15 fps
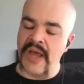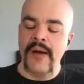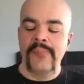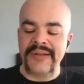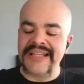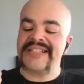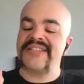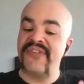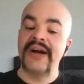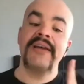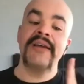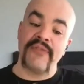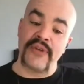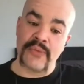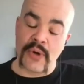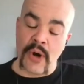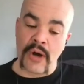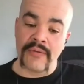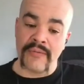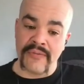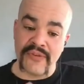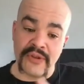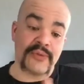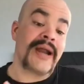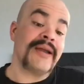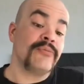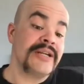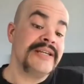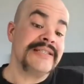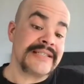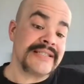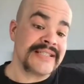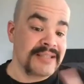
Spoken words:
but let's fuck him for the right reasons.